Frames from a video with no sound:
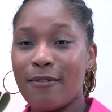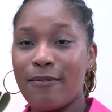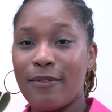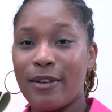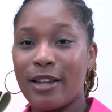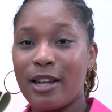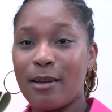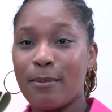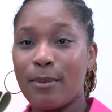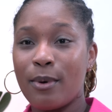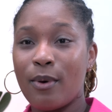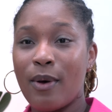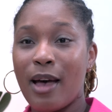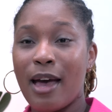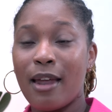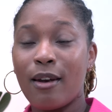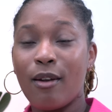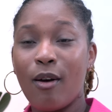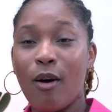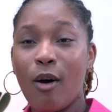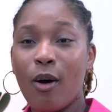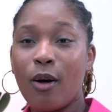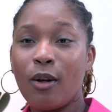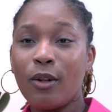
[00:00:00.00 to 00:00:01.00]
available at
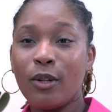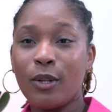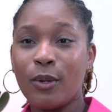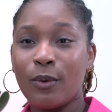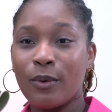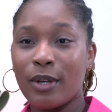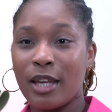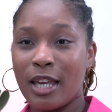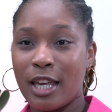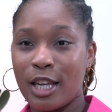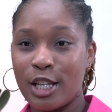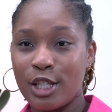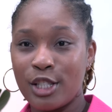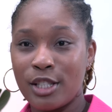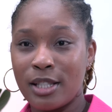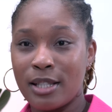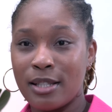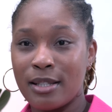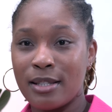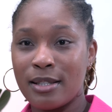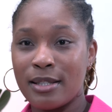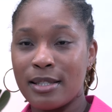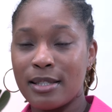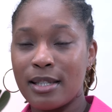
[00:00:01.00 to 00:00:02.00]
all
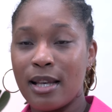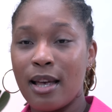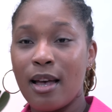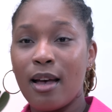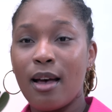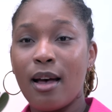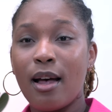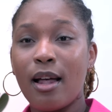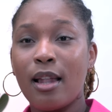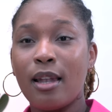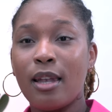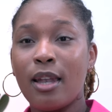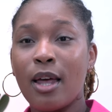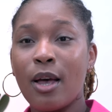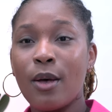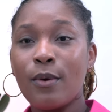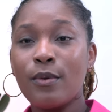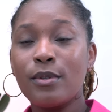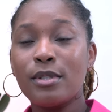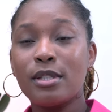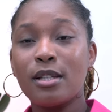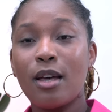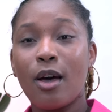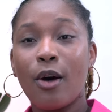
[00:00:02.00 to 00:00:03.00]
locations,
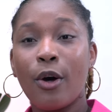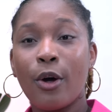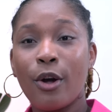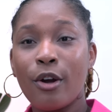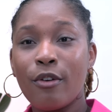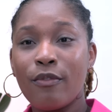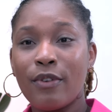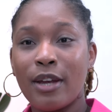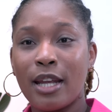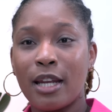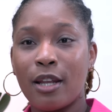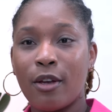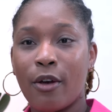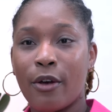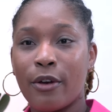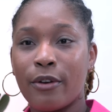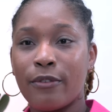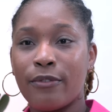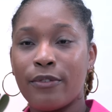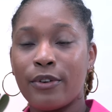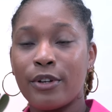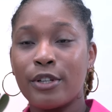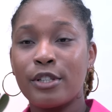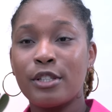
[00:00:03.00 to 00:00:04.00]
allows our
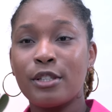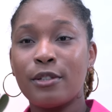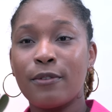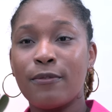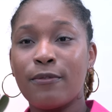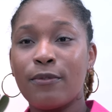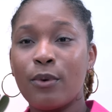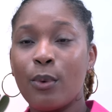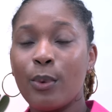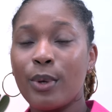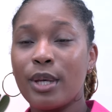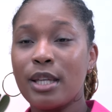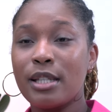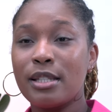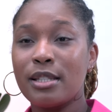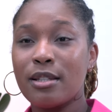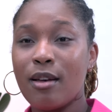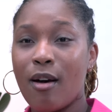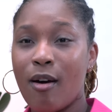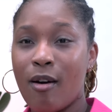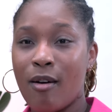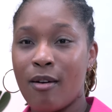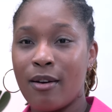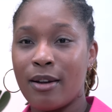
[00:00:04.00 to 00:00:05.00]
radiographers to focus
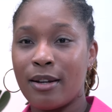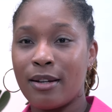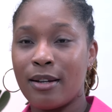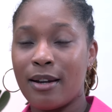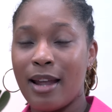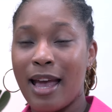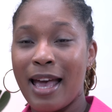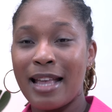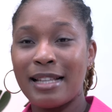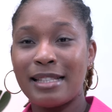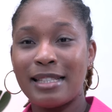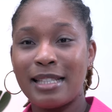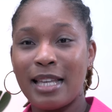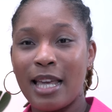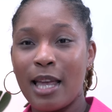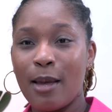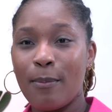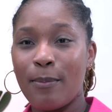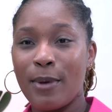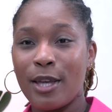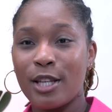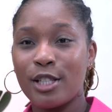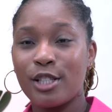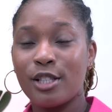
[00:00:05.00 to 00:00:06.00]
on and take
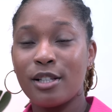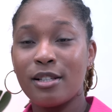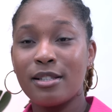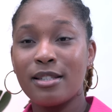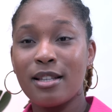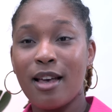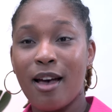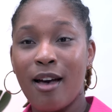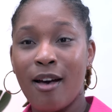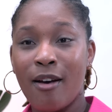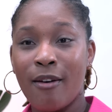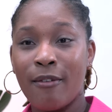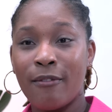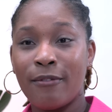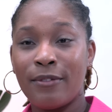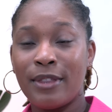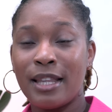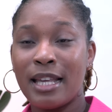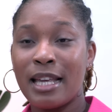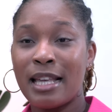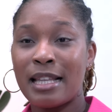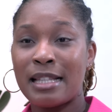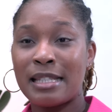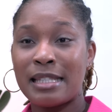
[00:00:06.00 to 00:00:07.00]
pictures of
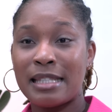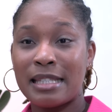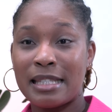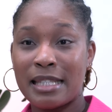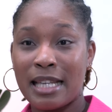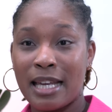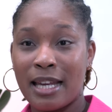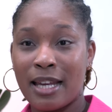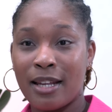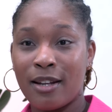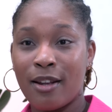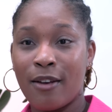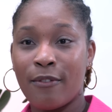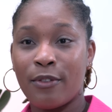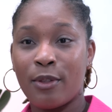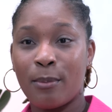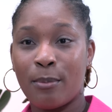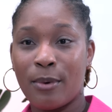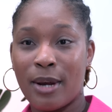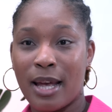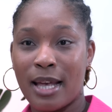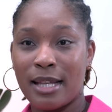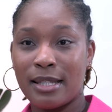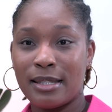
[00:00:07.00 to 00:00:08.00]
the inside of the
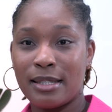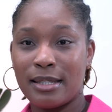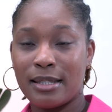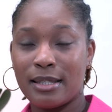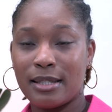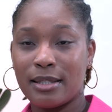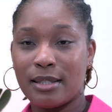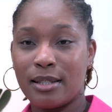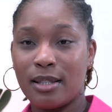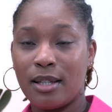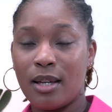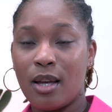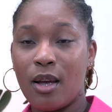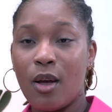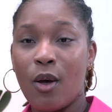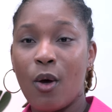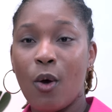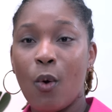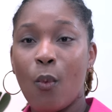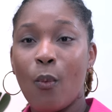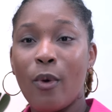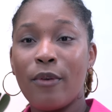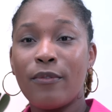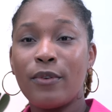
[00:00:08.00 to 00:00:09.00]
breast
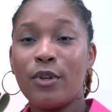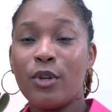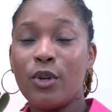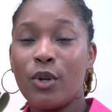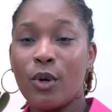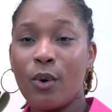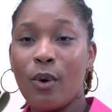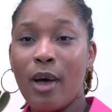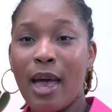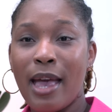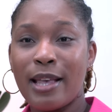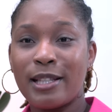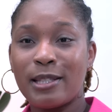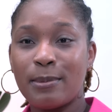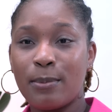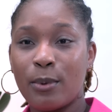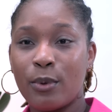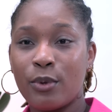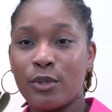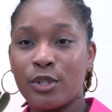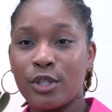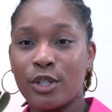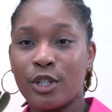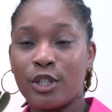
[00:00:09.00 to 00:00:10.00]
with no
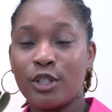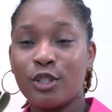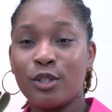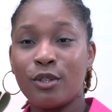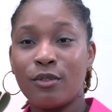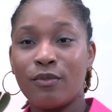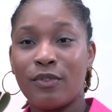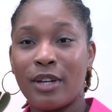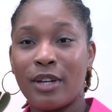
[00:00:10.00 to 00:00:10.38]
exposure to